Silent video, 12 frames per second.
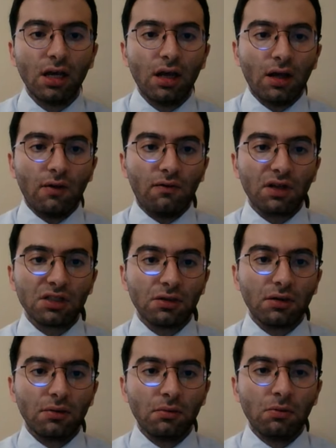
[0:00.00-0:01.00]
was
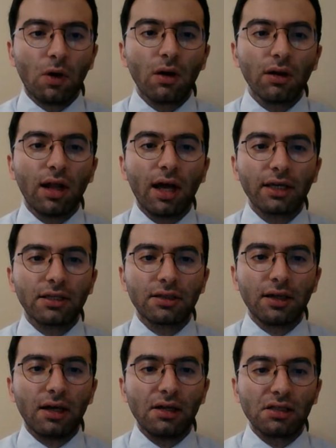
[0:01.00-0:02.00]
more like
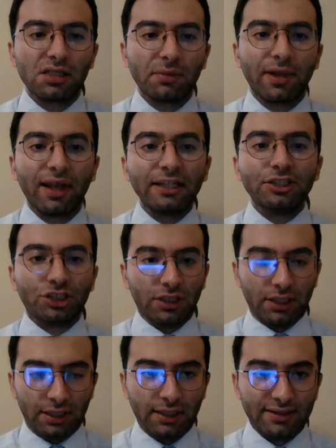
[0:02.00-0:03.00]
a simulation
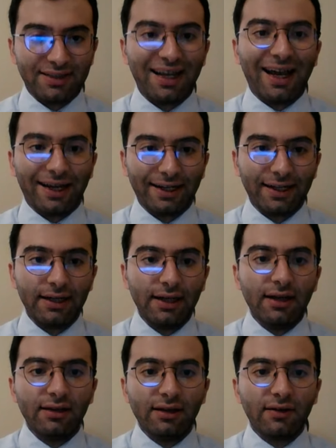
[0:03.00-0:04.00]
attack.
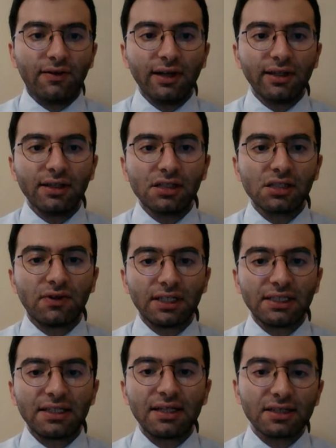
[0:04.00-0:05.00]
The Iranians were
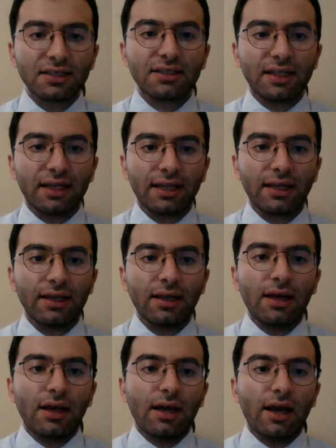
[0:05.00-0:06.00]
testing
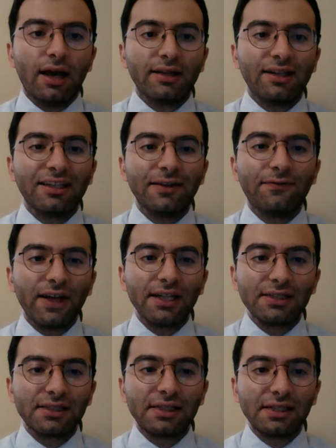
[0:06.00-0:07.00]
uh, the defense
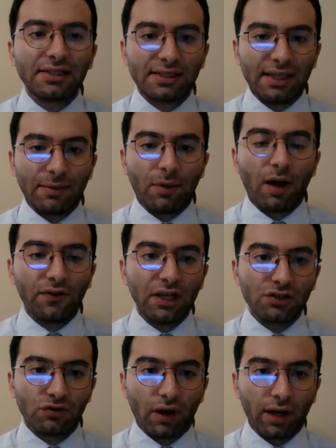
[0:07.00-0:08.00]
system of
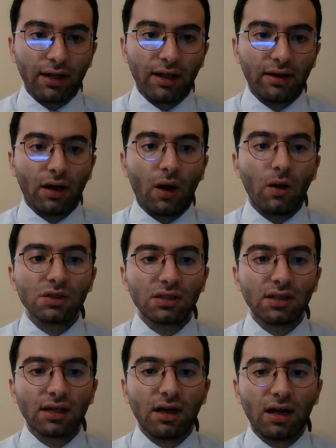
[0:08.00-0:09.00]
Israel and also
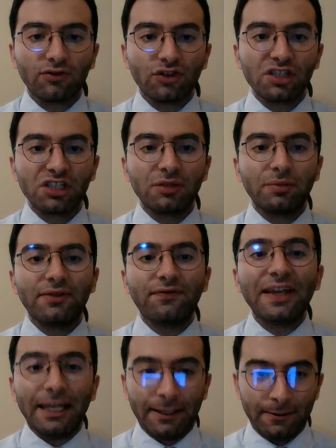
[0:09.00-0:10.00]
the countries in
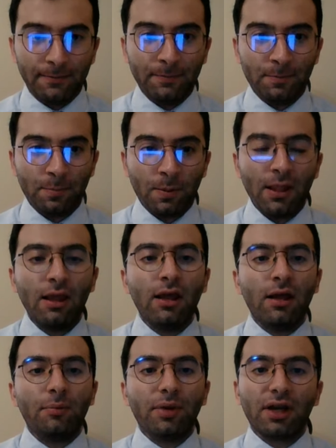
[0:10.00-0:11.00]
between.
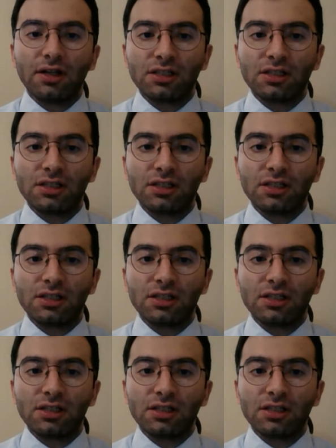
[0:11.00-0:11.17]
Because